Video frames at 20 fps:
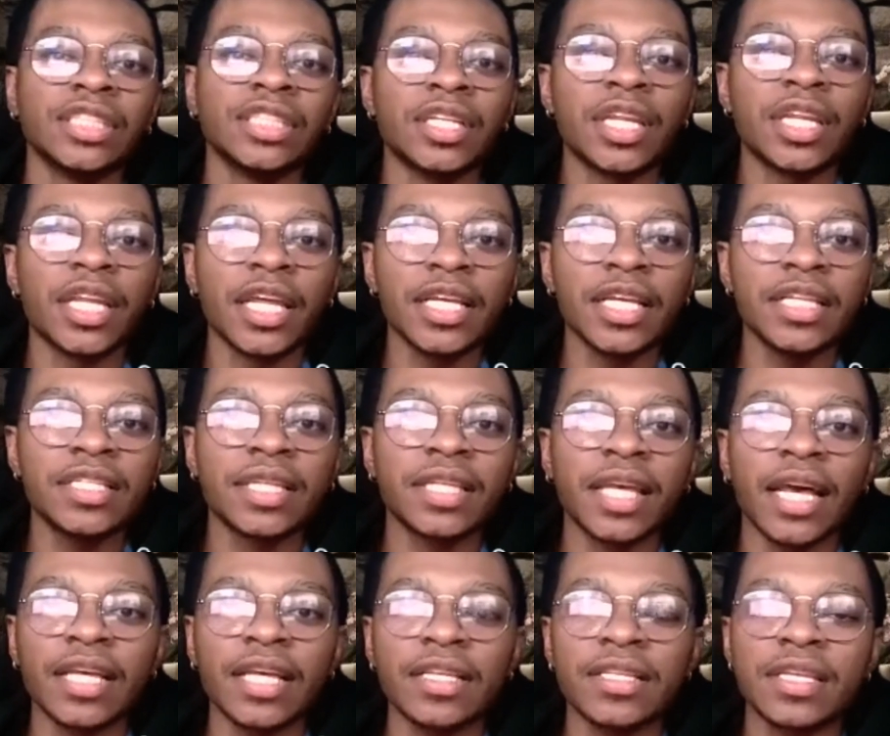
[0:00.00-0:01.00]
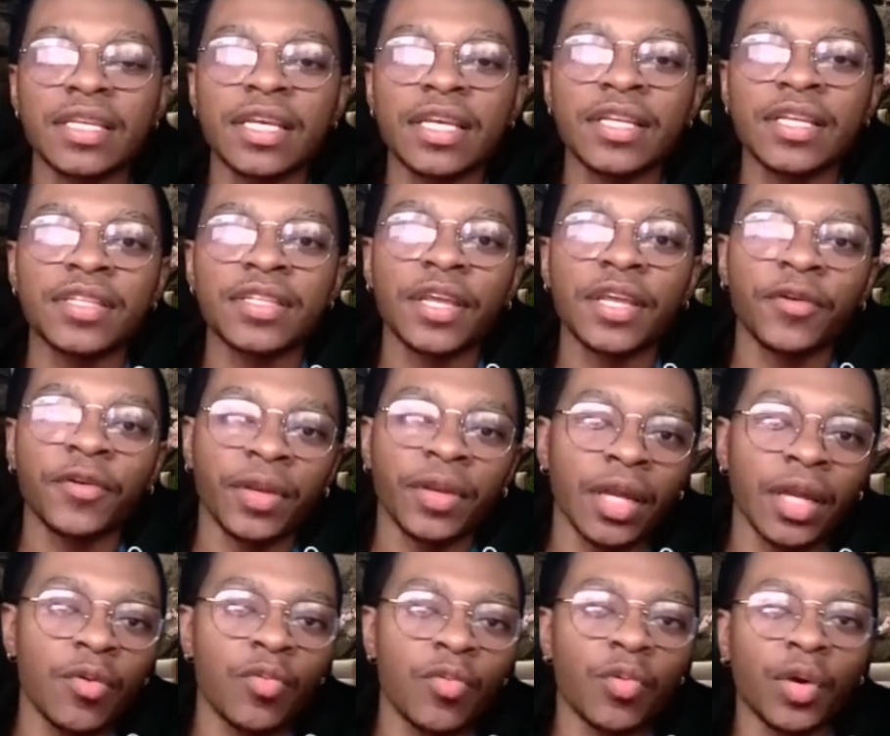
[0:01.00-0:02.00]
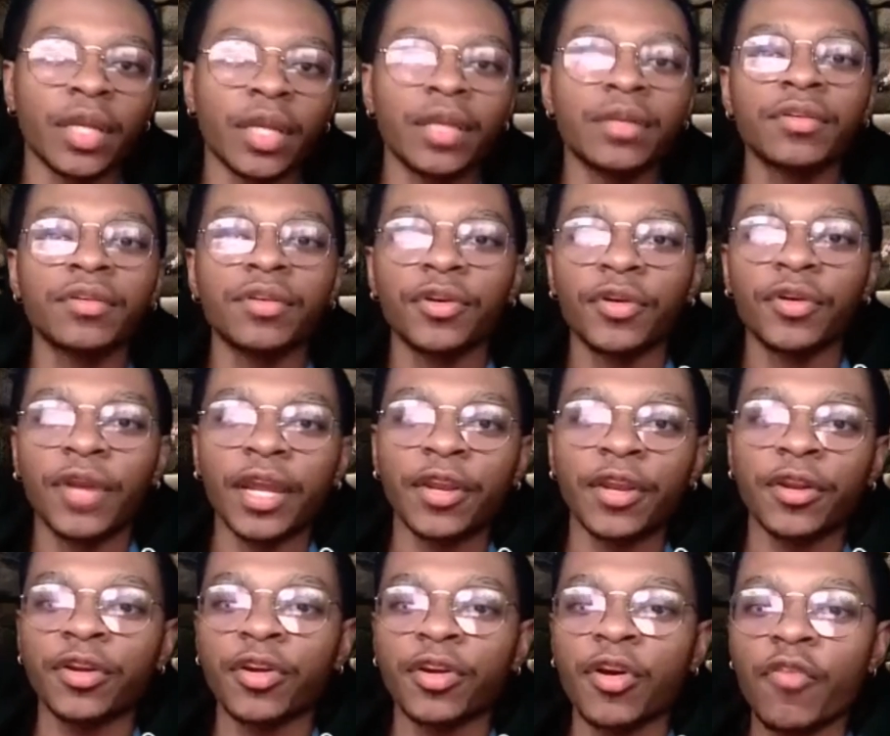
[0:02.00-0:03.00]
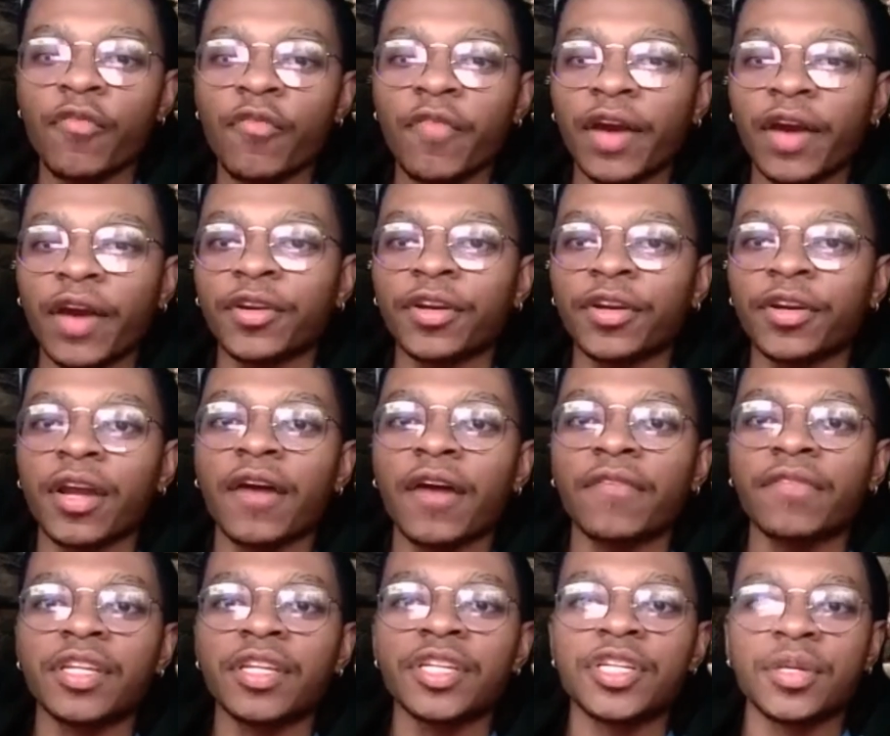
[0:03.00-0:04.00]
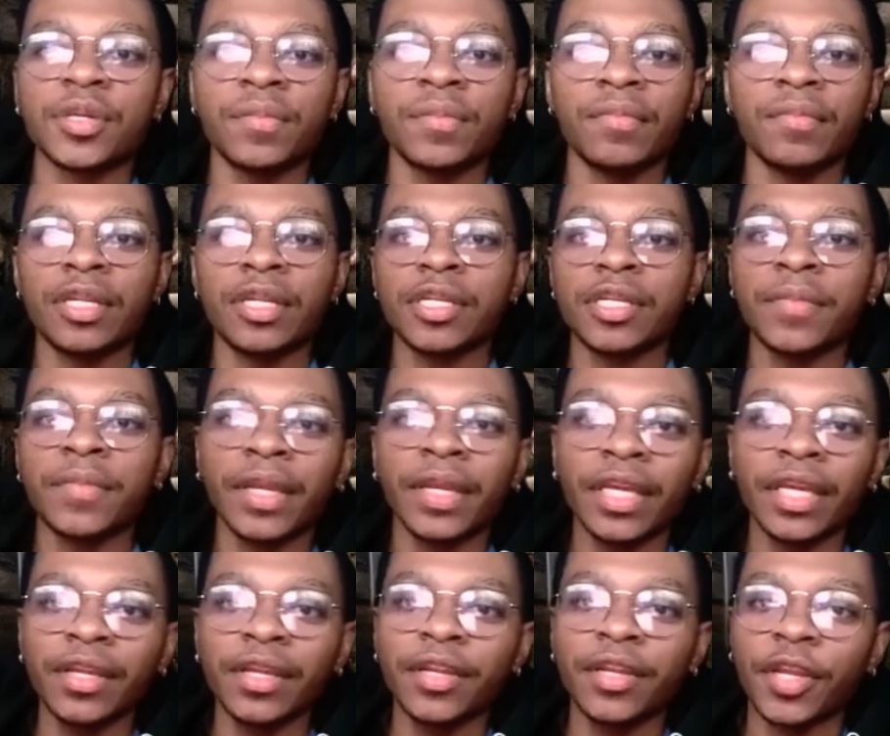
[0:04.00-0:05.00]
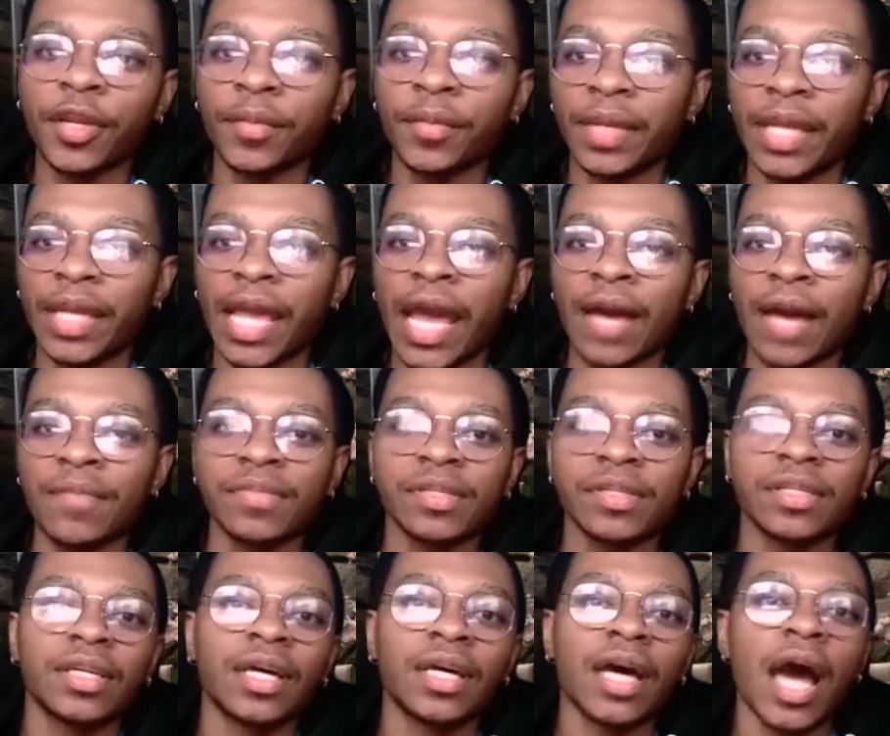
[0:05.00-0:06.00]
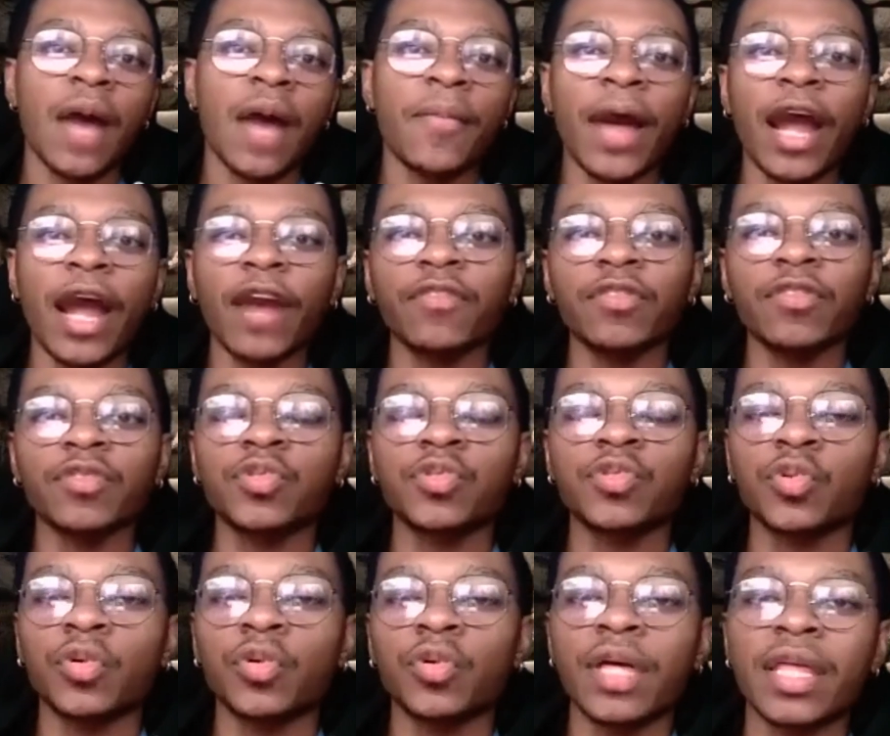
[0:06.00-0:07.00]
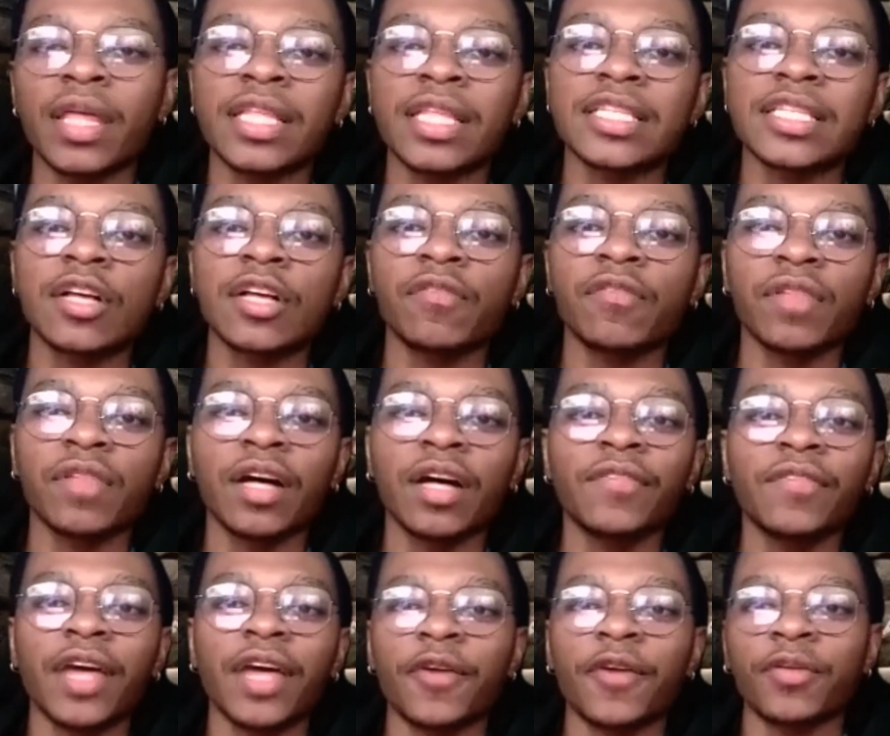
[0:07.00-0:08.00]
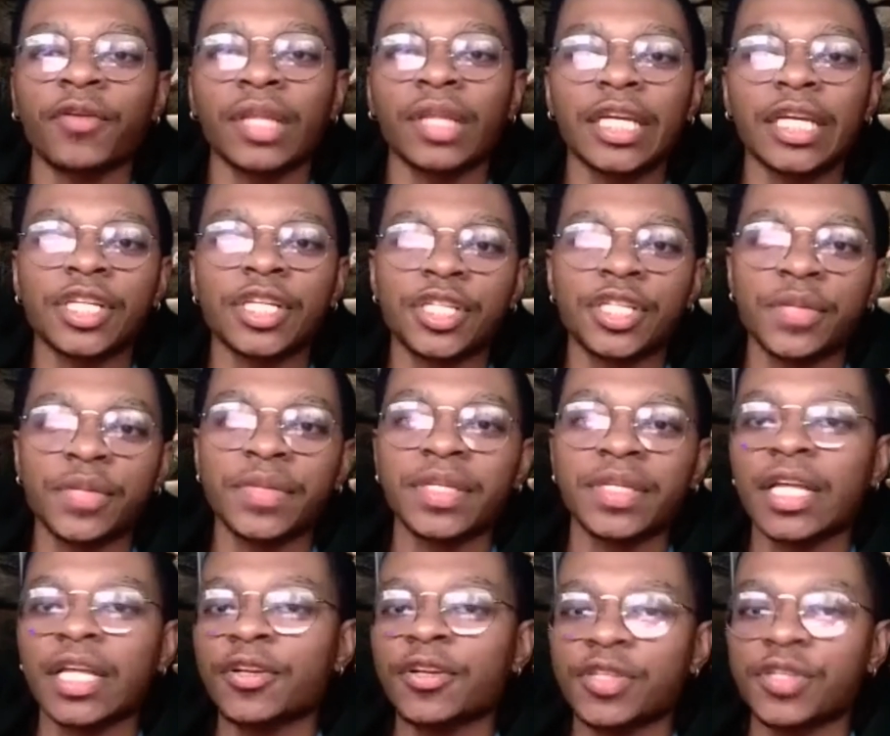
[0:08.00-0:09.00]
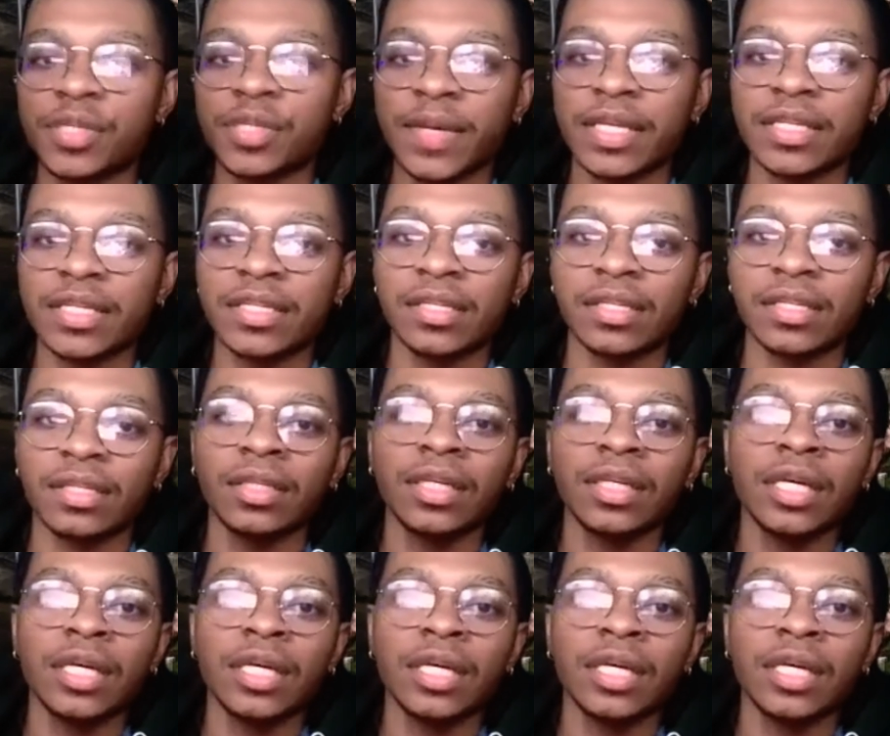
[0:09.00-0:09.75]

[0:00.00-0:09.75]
Today's guest is Iryna Wood, creator and co-founder of the GEMINI Near Me app, a powerful tool in the self-love and relationship intelligence space.